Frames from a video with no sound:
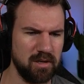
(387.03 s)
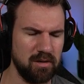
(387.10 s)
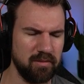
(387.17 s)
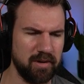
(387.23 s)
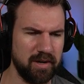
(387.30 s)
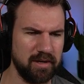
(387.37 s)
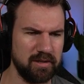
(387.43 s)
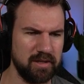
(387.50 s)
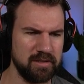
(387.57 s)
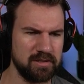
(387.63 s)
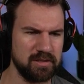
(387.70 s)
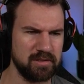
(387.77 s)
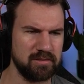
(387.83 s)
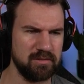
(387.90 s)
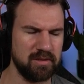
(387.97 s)
All right,
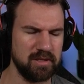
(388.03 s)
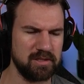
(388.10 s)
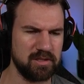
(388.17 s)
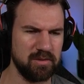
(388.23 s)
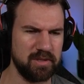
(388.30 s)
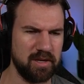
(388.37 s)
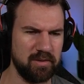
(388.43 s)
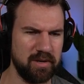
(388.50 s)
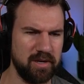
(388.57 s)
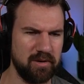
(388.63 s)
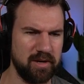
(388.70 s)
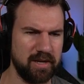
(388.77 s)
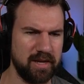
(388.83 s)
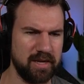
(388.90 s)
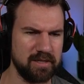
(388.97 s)
let's let's go down
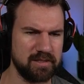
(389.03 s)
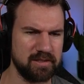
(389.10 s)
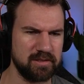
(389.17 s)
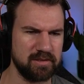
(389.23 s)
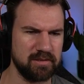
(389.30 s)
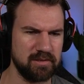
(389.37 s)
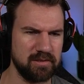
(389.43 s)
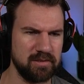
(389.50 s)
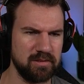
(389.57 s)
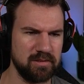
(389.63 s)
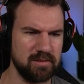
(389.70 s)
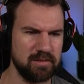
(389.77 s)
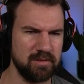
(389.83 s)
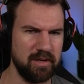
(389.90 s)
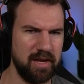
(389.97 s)
here, I guess.
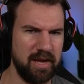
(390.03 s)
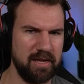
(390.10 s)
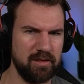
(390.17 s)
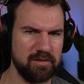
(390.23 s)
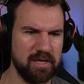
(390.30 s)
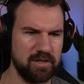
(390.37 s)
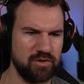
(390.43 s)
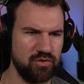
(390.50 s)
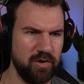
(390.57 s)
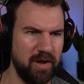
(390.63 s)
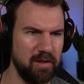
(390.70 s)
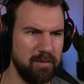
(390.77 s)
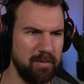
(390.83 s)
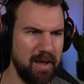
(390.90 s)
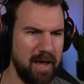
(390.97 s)
Hey, there's that
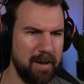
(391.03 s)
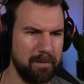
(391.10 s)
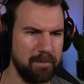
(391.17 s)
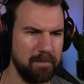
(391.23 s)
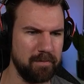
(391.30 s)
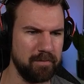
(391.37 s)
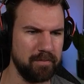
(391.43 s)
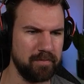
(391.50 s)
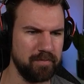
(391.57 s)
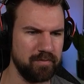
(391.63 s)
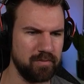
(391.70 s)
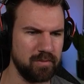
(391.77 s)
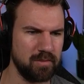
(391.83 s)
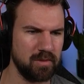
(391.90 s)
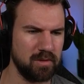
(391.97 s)
tree on the map.
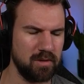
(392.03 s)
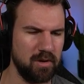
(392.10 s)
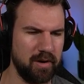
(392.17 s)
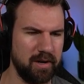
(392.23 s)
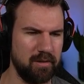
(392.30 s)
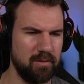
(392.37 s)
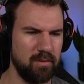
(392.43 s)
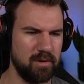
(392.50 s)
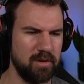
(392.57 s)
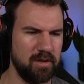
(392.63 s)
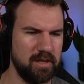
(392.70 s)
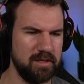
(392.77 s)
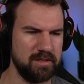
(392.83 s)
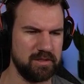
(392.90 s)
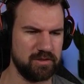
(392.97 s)
All right, we're gonna
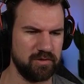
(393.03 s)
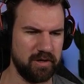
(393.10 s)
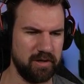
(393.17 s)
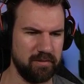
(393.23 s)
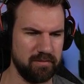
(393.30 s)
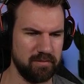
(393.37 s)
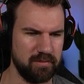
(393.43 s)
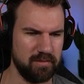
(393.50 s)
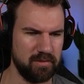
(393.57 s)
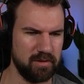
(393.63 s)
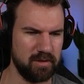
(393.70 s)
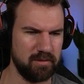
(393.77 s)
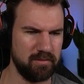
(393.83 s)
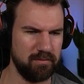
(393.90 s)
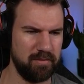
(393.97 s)
cleanse this tree.
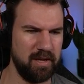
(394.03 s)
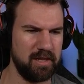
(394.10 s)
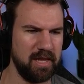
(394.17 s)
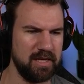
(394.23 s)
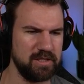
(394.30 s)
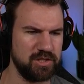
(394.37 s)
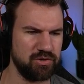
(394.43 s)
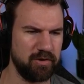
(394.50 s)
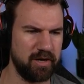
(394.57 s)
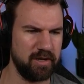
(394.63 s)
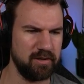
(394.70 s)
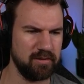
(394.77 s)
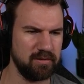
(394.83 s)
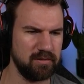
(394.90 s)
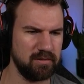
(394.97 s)
Be cleansed,
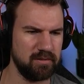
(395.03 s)
tree.